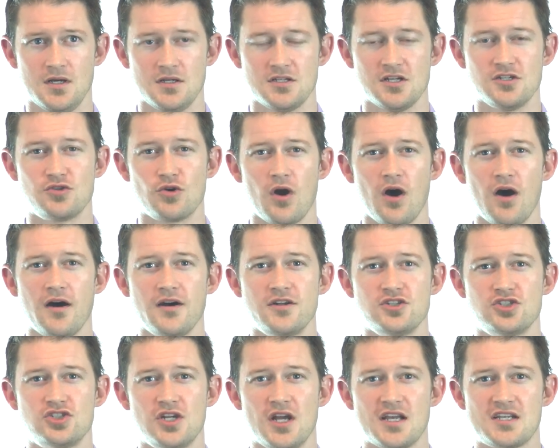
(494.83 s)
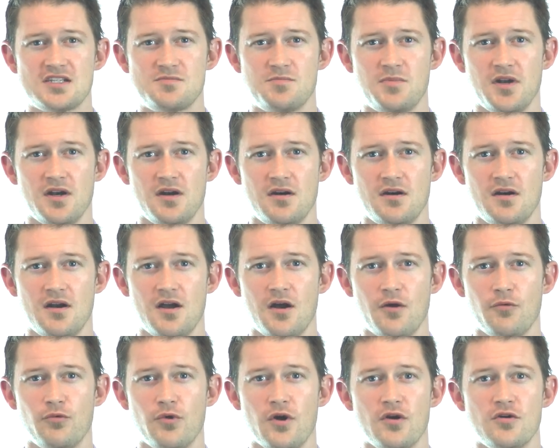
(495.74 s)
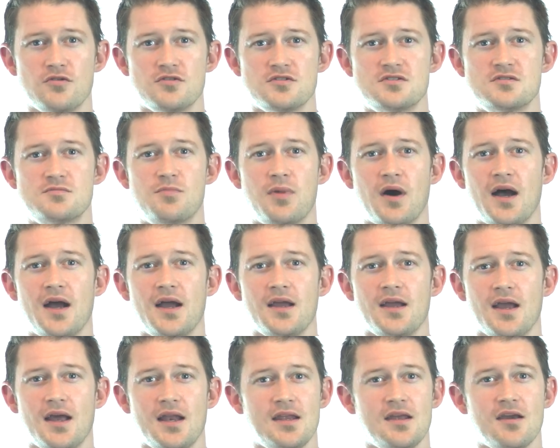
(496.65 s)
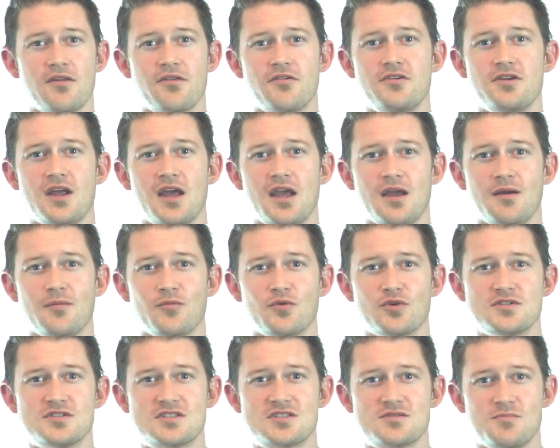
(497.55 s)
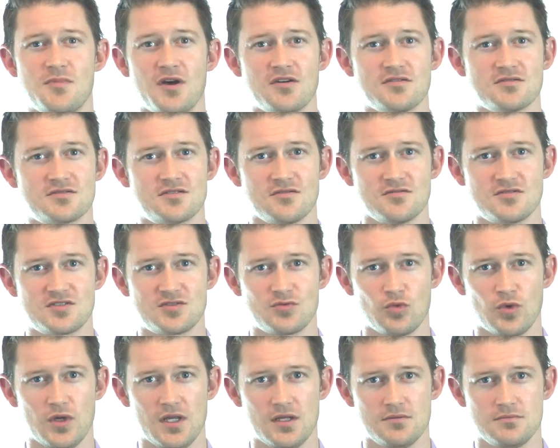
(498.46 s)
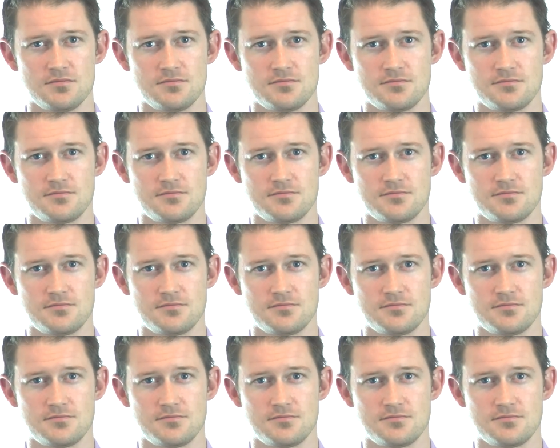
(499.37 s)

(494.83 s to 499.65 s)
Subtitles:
To draw on Shakespeare, a rose by any other name would smell so sweet.